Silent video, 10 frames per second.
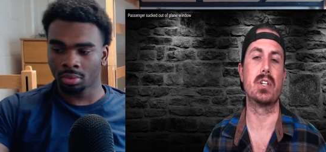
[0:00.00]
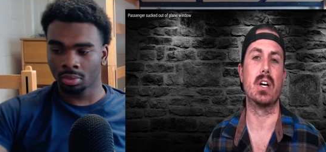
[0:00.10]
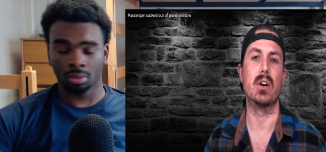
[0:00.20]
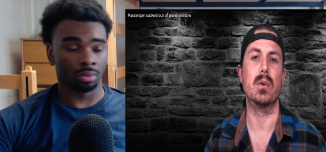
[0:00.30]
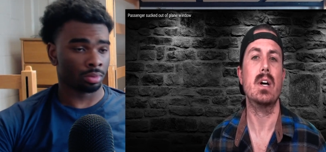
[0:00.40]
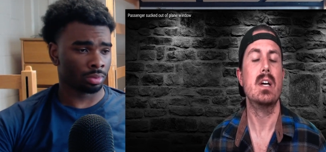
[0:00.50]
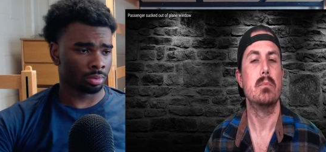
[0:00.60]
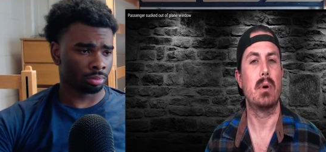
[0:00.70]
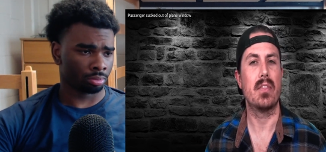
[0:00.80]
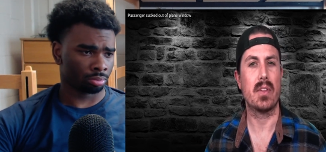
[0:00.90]
Speaker 1: ago,
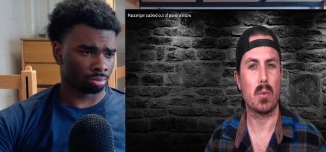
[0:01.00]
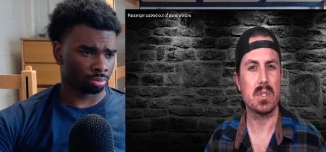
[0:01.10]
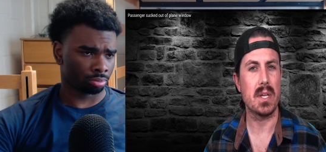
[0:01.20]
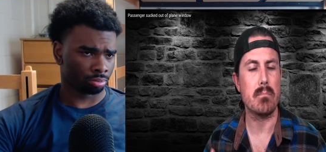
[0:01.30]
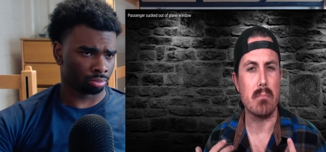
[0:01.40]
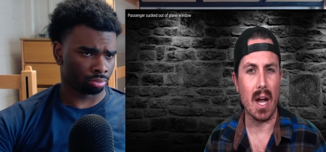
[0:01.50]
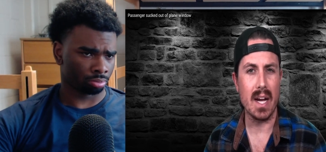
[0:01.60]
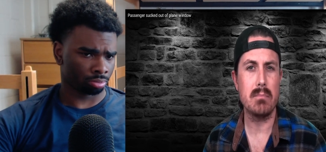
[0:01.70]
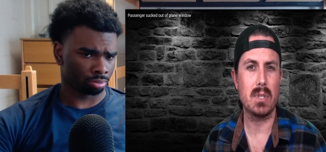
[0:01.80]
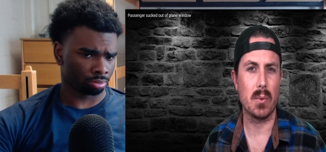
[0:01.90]
but there was a
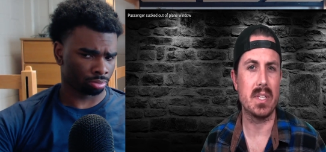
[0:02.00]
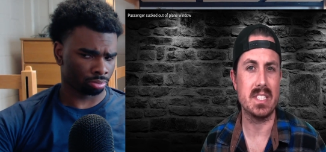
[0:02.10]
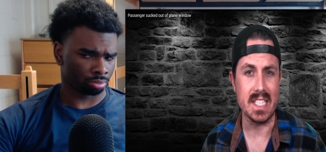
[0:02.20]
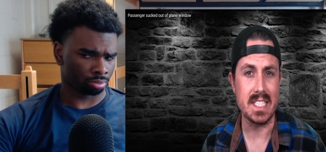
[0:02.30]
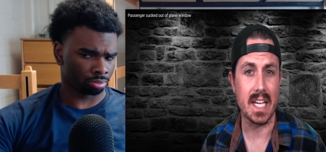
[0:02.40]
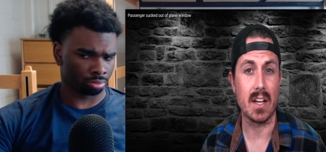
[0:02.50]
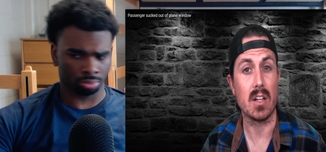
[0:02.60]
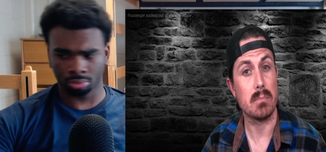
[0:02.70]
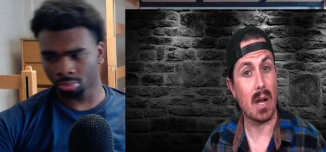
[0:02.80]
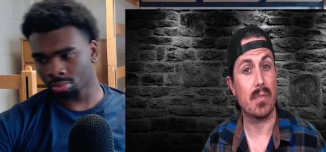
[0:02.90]
mind-blowing detail
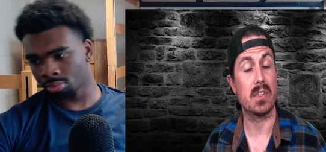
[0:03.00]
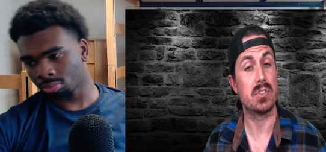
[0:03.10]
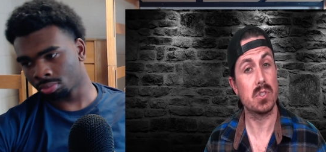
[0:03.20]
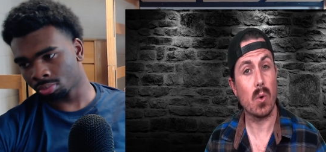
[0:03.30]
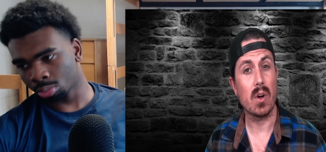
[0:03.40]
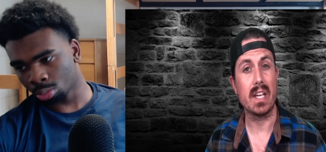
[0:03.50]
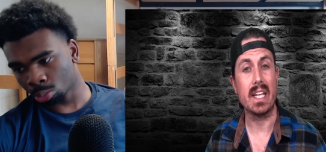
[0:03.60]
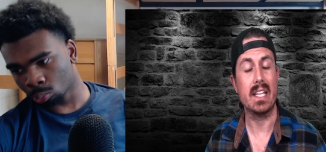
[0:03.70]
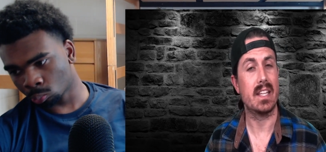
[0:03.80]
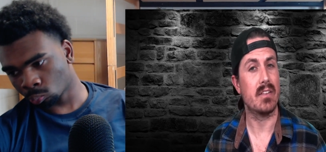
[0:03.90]
about this
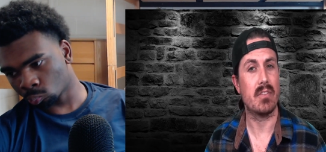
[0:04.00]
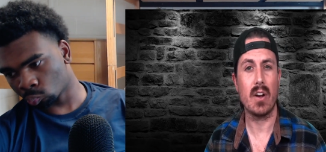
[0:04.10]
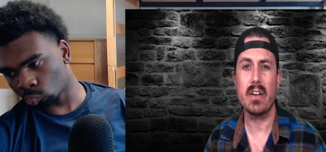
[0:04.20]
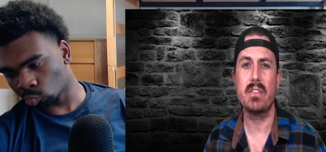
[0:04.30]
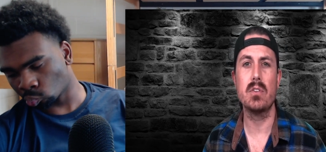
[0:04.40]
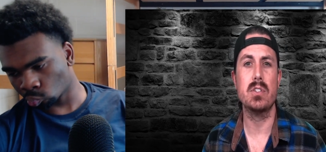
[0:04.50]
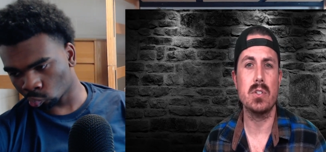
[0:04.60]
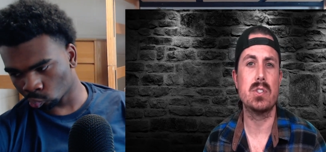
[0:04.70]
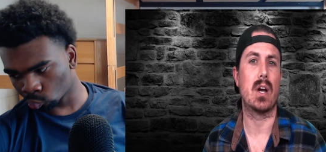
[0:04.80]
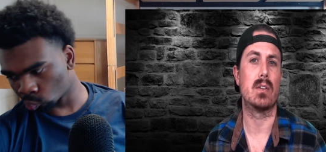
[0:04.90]
story that very few
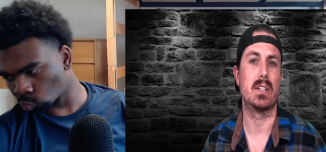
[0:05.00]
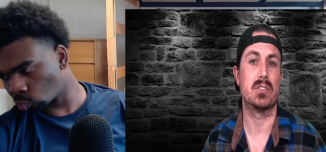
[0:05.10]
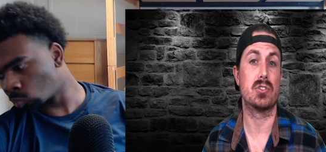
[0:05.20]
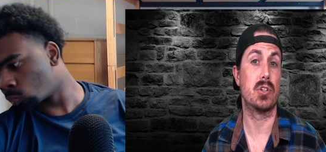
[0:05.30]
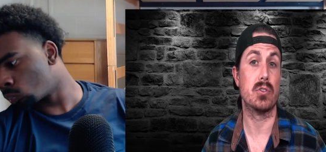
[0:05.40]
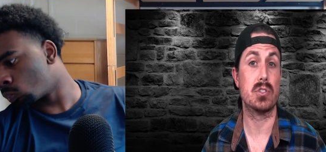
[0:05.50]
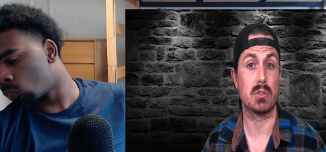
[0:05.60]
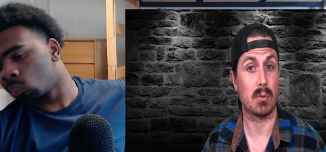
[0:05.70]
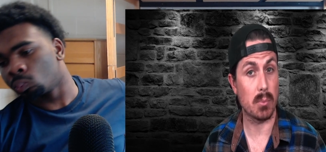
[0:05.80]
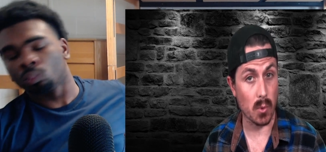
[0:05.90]
news outlets chose to
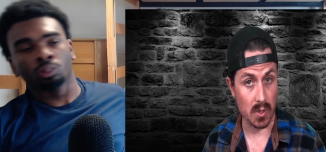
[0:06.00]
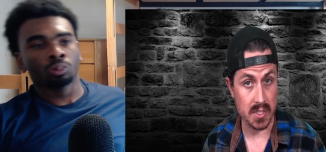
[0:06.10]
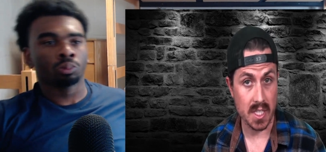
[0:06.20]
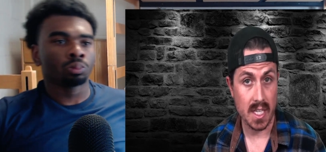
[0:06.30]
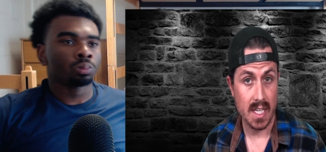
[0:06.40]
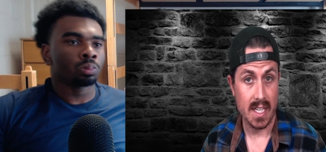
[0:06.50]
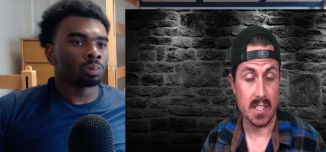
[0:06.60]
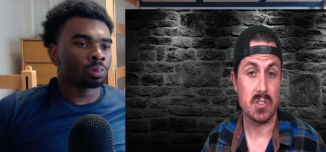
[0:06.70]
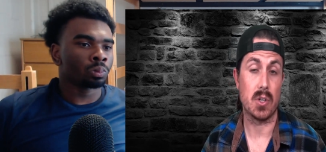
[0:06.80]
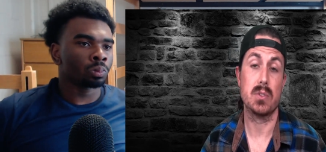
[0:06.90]
report.
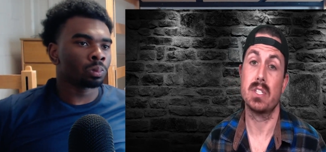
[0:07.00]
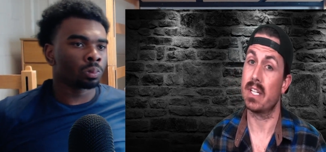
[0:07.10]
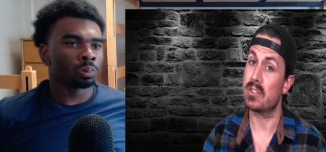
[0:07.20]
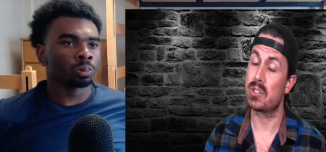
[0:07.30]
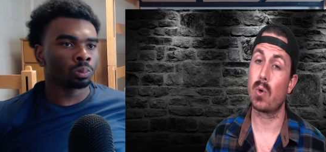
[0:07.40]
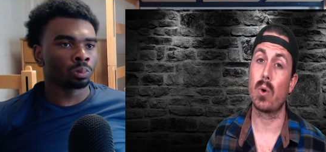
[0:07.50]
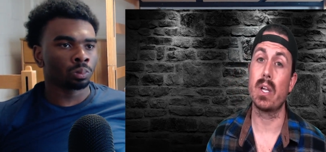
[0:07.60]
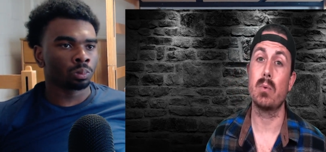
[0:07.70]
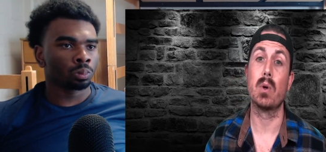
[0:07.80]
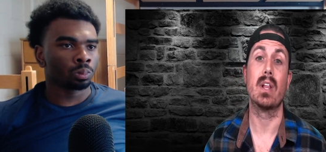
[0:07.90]
And so today's
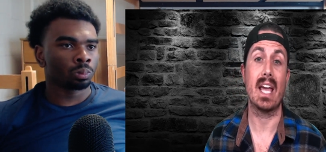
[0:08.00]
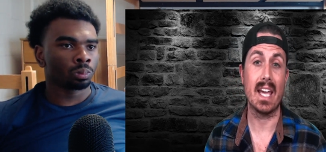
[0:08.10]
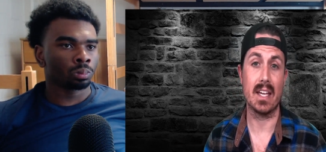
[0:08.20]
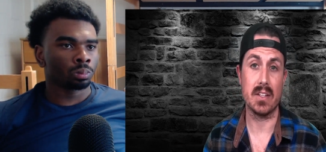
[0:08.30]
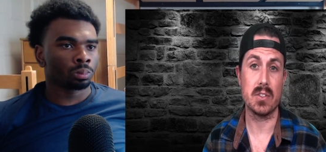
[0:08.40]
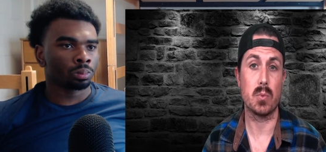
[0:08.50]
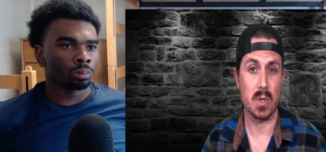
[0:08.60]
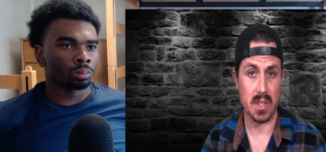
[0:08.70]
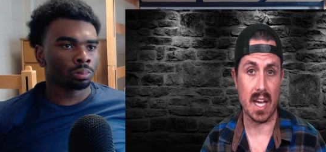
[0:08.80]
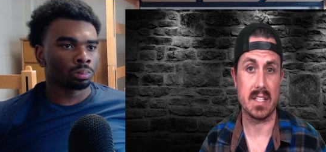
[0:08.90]
story will end
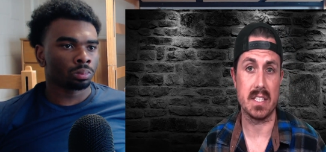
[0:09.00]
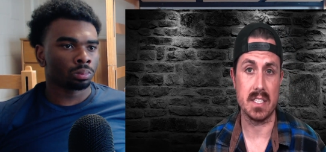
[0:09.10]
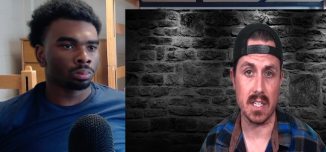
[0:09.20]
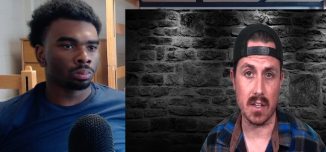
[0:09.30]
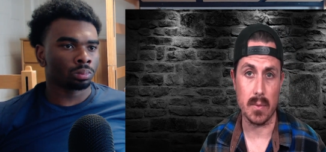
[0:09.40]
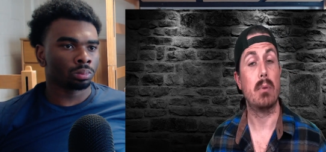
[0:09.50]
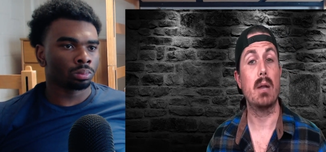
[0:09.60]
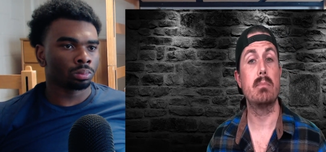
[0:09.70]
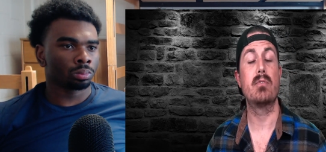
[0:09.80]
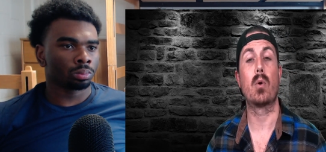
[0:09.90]
with that detail.
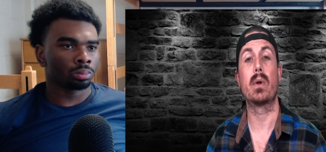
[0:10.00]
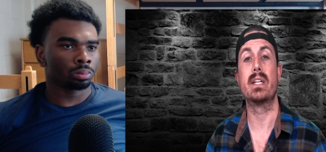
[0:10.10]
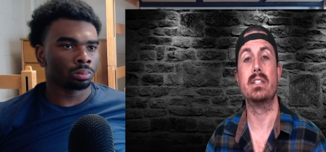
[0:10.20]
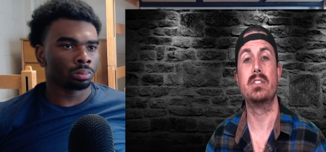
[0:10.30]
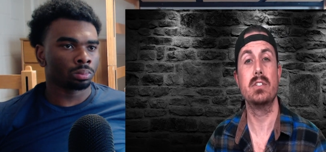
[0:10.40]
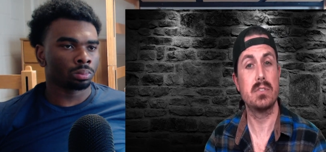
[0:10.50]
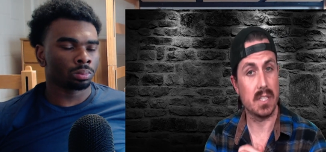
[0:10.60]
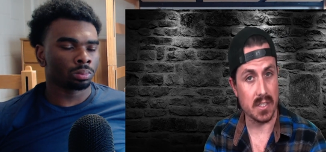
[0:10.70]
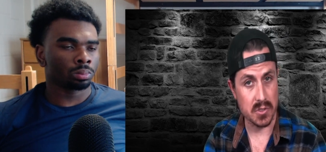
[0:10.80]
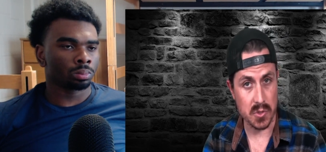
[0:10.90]
But before we get into
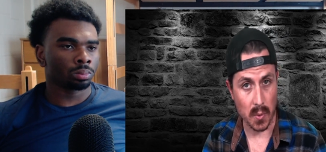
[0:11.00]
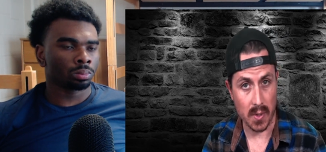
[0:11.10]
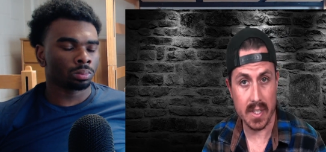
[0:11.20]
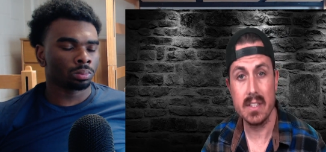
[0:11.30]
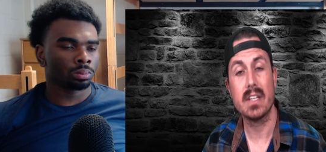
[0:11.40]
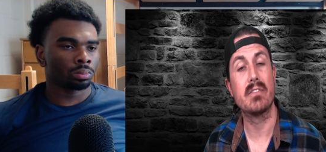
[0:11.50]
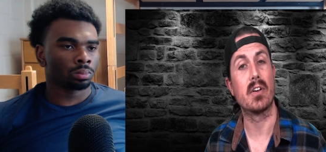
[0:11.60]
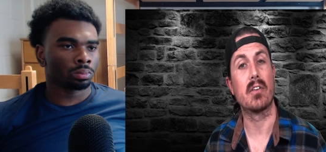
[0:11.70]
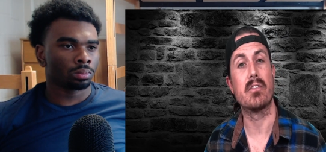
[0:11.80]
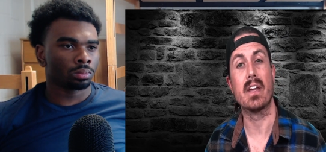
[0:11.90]
today's story, if
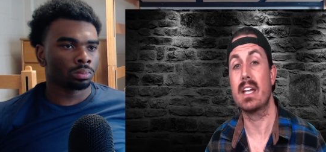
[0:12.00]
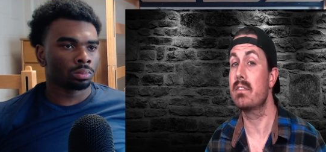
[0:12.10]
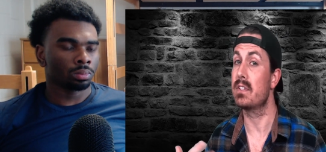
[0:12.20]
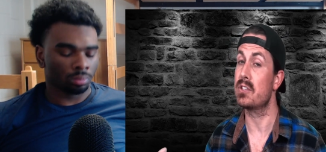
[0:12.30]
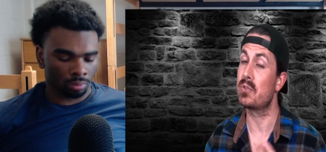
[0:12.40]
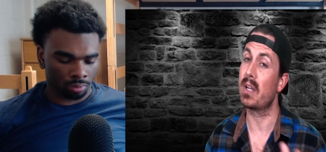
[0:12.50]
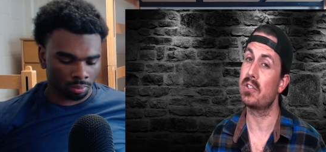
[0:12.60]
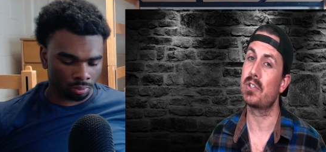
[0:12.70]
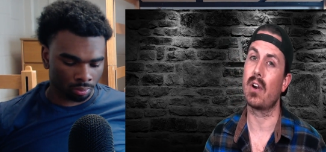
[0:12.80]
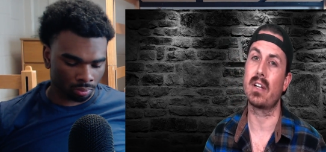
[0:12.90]
you're a fan of the
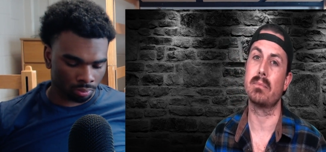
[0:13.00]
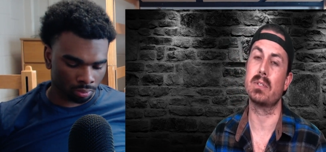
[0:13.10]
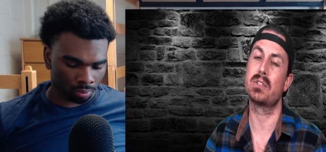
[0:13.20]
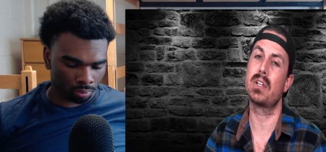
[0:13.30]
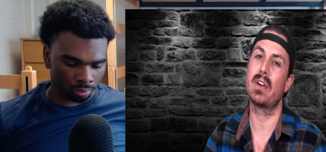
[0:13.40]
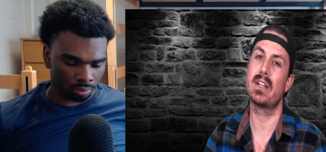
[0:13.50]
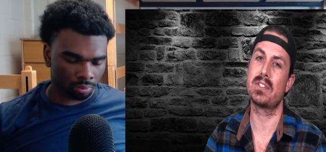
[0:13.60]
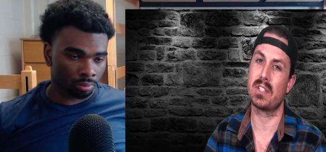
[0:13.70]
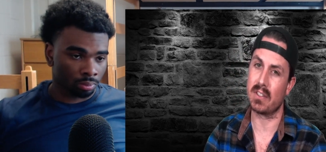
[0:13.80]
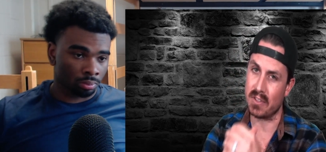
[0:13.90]
strange, dark, and
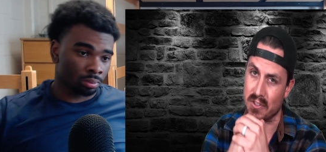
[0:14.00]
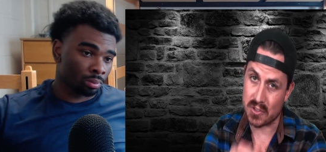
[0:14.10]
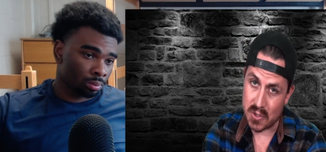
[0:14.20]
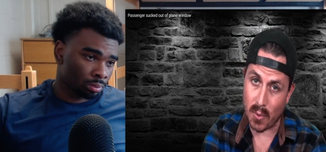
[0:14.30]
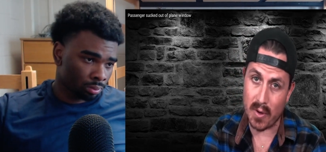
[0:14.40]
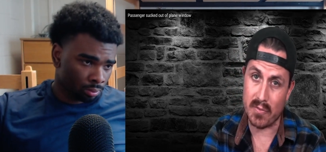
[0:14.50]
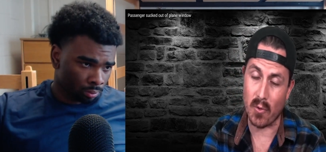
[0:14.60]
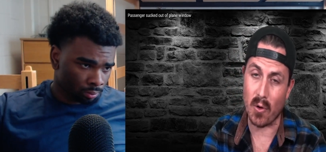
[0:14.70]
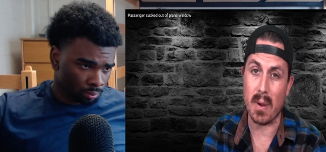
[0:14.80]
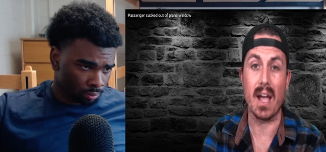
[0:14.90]
mysterious delivered in story
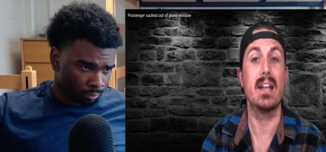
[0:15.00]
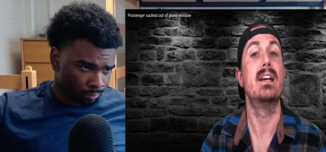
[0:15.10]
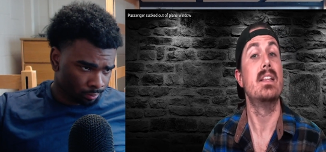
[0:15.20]
format,